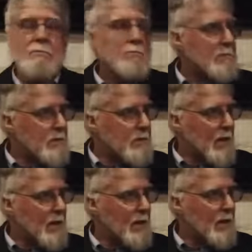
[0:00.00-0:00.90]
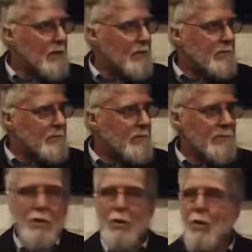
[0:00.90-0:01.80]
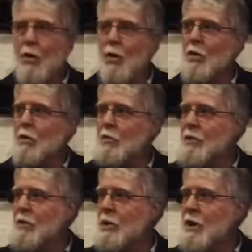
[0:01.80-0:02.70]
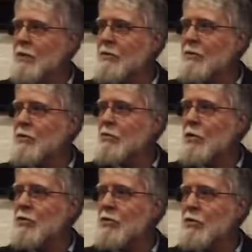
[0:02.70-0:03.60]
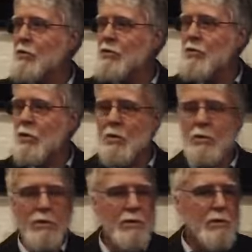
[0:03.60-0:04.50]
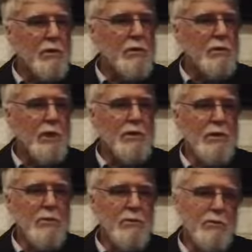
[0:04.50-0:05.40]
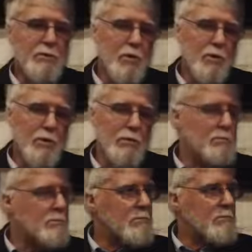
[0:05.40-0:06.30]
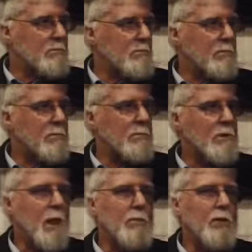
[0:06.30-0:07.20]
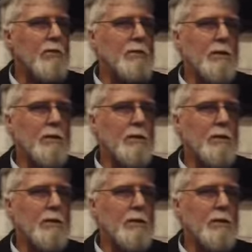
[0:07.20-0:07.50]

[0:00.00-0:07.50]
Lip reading: Sadl, or with your hands crossed across your chest, called Qabd.